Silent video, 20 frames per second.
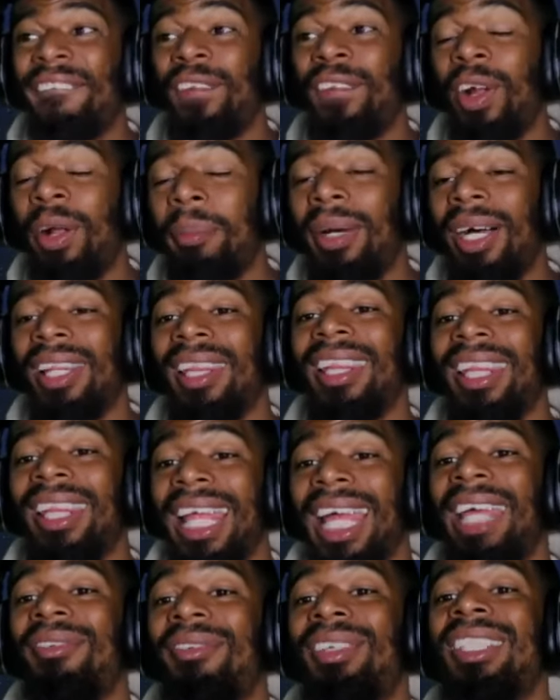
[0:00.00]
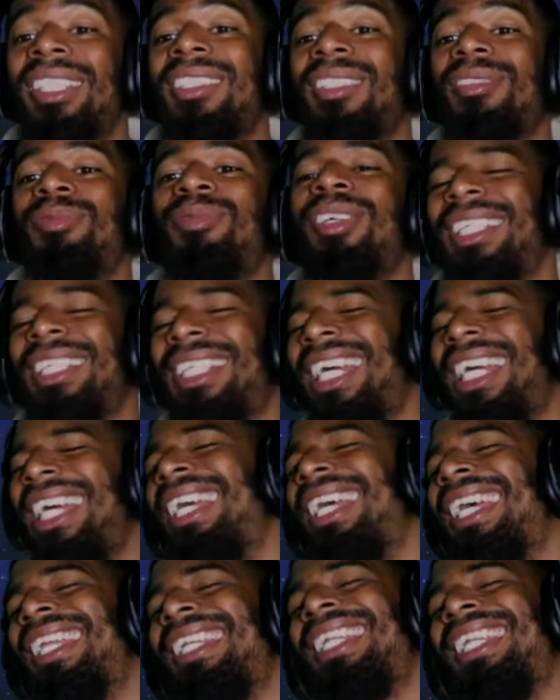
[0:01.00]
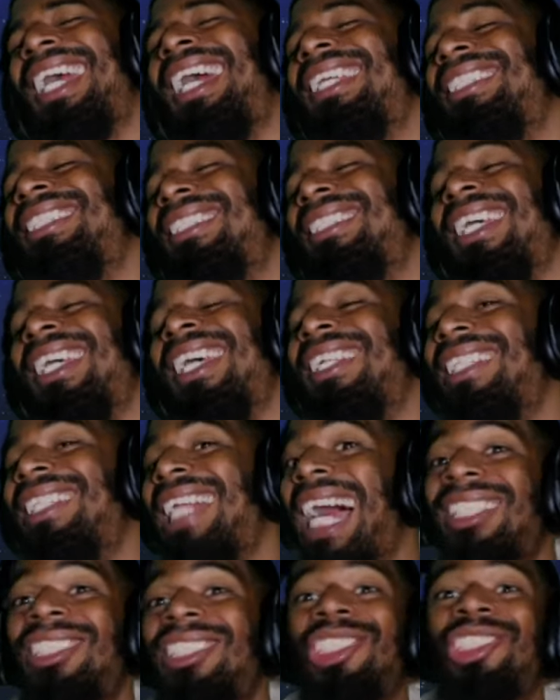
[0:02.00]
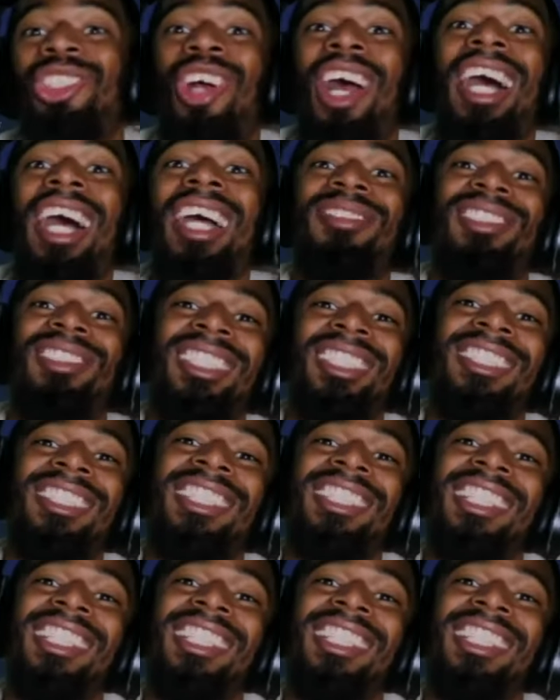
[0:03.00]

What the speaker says: From 11 to 4, that's driving.